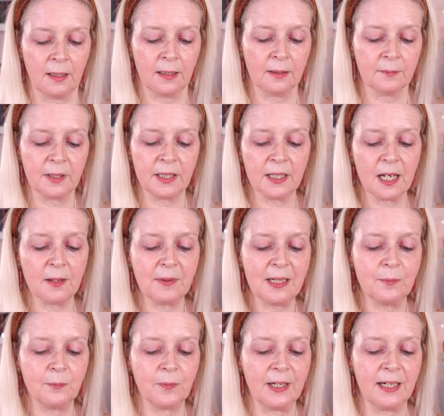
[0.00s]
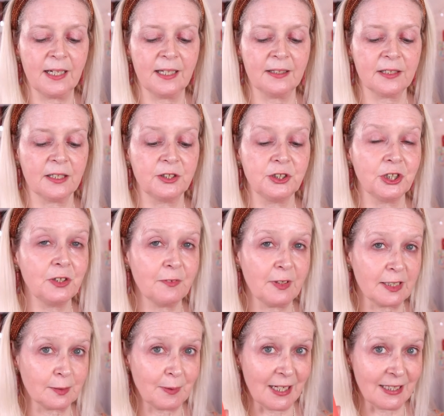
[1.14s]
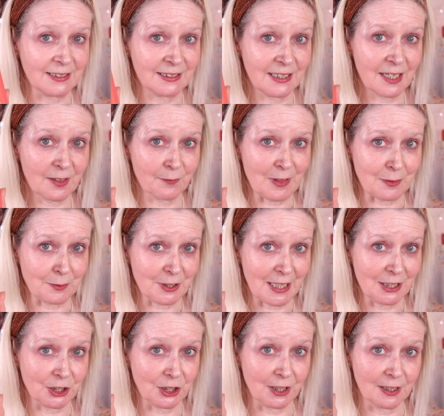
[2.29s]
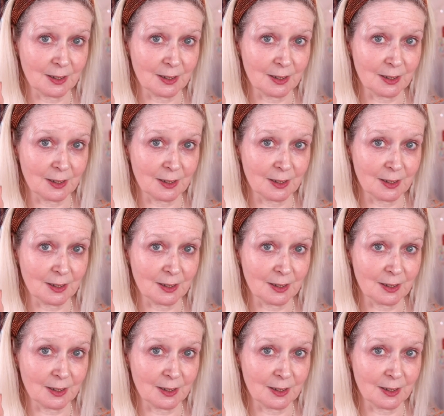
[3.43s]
And I'm going to go in with a Juvia Place Stick Foundation.